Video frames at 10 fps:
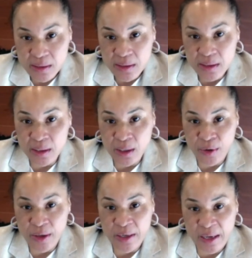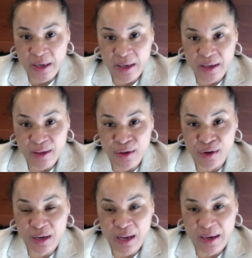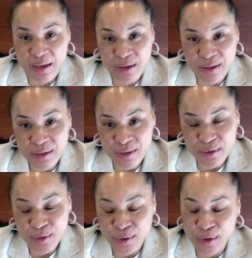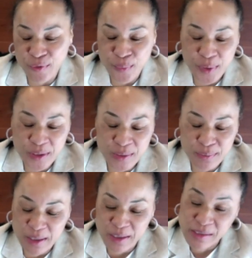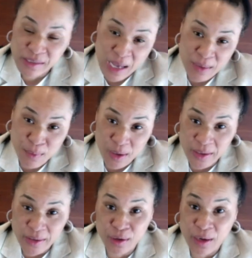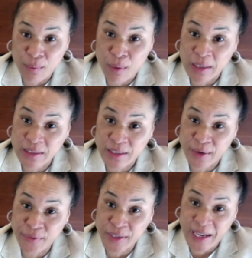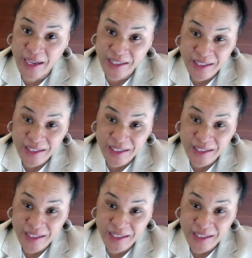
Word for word: you know, and they they're like, you know, if you put your money in the stock market, they're like watching it every day.